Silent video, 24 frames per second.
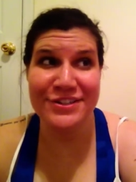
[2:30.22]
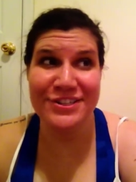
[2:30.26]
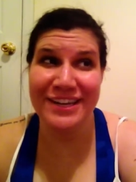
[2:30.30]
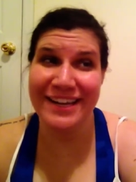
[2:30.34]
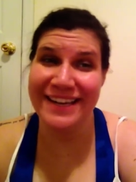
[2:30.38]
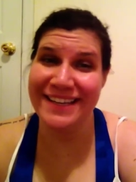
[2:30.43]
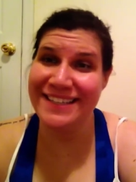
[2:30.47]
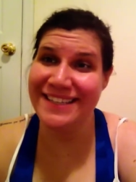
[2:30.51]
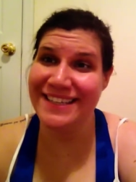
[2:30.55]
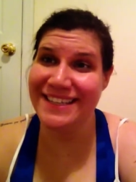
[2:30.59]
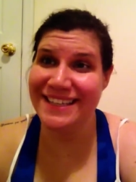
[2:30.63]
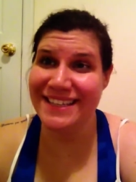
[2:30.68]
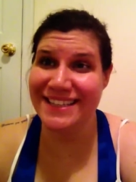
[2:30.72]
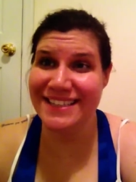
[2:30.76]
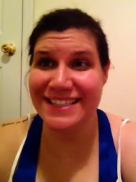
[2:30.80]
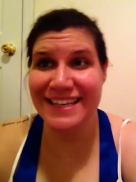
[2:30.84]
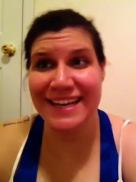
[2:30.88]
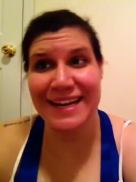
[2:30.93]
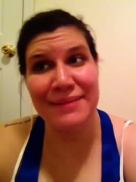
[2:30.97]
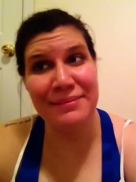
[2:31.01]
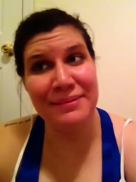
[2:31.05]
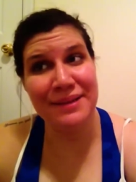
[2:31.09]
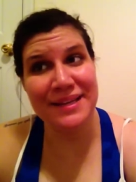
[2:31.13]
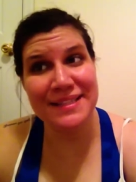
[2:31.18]
Jason this
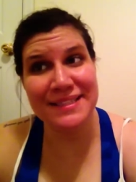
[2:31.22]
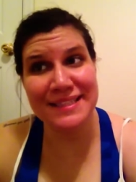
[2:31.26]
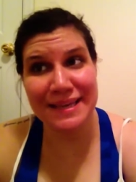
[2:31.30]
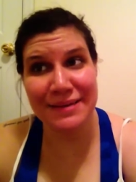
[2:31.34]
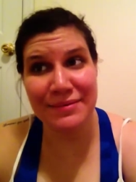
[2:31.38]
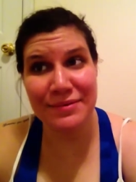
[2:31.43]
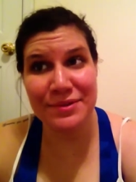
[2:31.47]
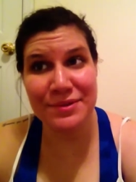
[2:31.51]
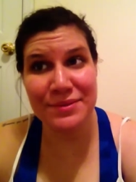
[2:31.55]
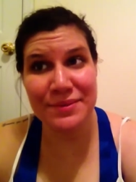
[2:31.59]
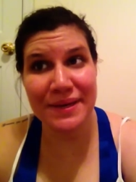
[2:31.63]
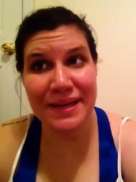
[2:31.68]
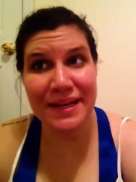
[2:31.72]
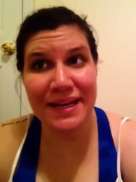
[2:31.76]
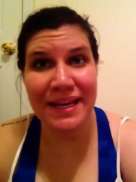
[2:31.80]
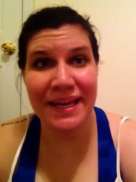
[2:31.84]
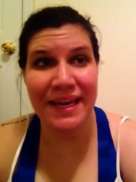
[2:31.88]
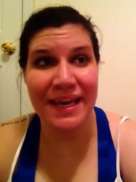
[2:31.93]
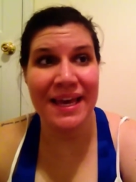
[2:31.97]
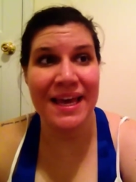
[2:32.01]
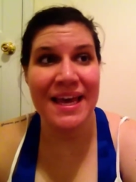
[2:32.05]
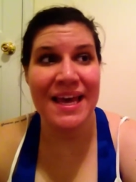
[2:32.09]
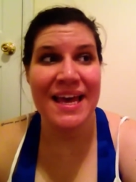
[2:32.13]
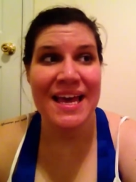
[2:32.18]
time. Last time it was
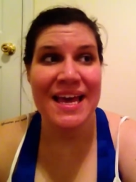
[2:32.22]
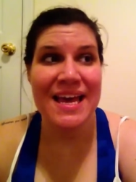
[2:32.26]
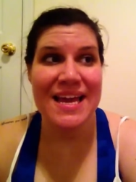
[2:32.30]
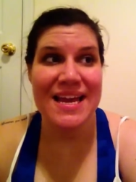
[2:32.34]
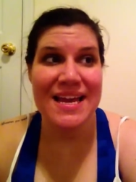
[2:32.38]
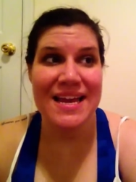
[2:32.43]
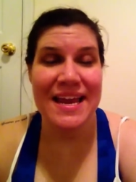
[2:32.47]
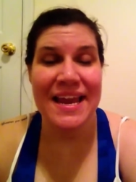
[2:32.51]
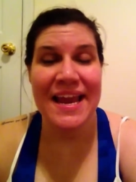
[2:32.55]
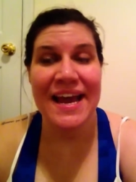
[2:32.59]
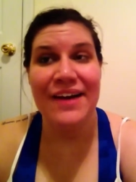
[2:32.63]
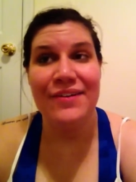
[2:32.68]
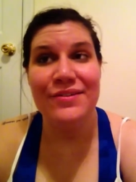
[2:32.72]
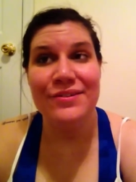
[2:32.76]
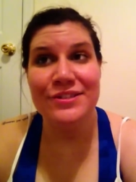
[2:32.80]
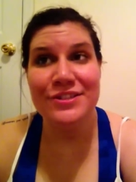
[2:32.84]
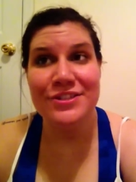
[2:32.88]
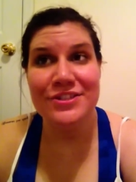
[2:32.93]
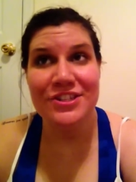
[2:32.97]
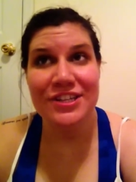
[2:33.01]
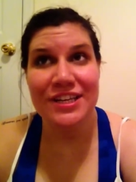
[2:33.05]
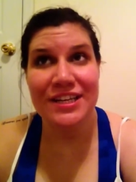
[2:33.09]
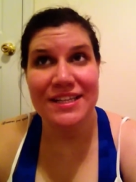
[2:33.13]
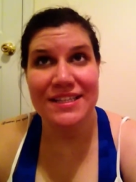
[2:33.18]
Whitney, now it's
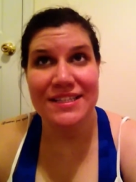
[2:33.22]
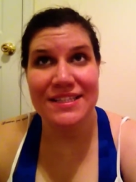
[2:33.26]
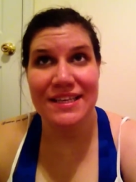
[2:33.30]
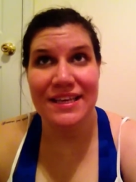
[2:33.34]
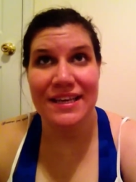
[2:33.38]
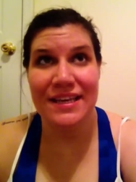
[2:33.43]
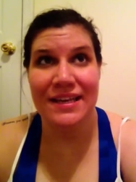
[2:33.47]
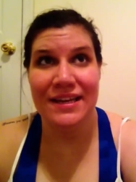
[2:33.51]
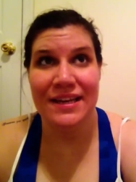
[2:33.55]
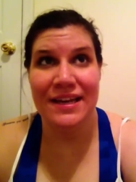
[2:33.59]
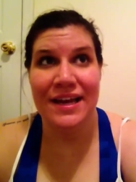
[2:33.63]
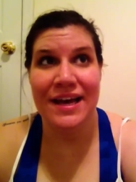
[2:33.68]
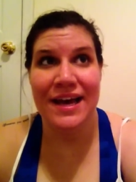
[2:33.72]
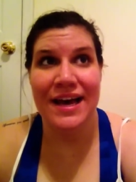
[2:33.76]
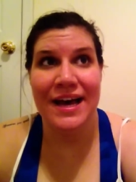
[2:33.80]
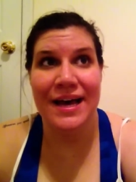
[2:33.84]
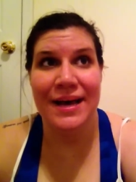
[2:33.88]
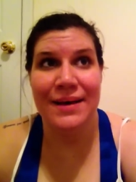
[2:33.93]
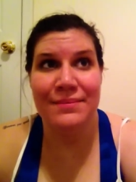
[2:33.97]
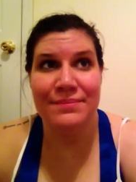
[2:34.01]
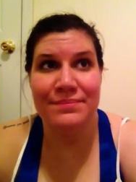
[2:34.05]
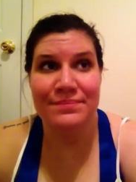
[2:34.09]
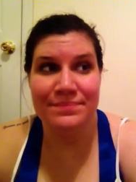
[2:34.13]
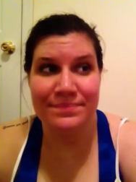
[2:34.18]
Jason.
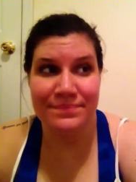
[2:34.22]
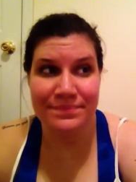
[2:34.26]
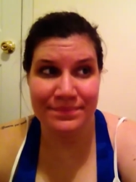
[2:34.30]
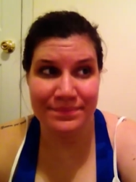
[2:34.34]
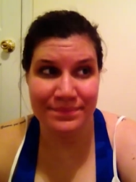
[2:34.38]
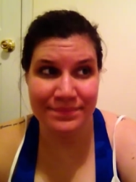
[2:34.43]
Um,